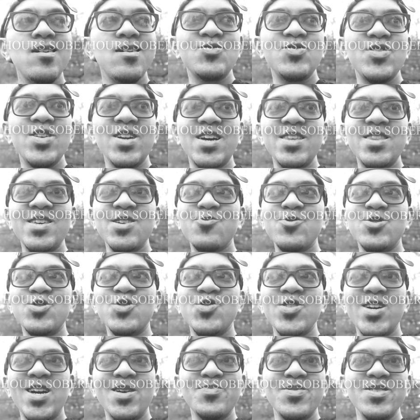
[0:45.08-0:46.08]
Drake, I think we're
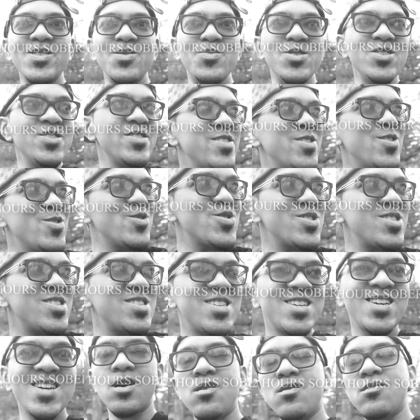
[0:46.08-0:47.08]
trapped in the middle of the ocean.
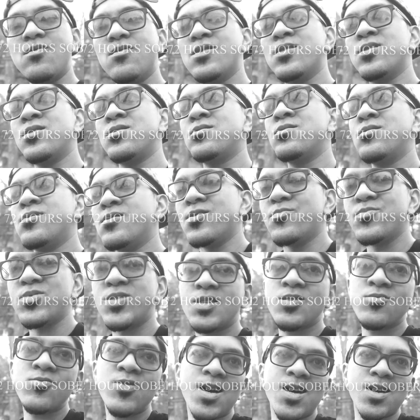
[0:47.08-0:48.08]
Go where? Let me
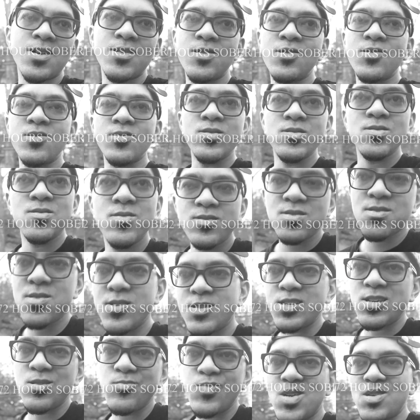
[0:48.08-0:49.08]
see what I can do.
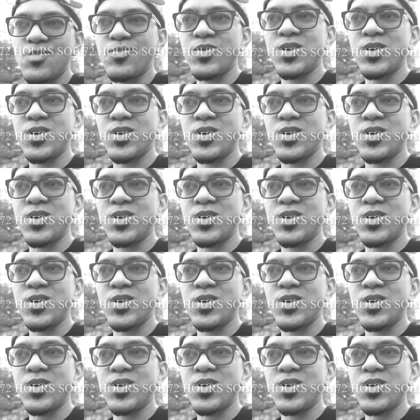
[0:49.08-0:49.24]
Champagne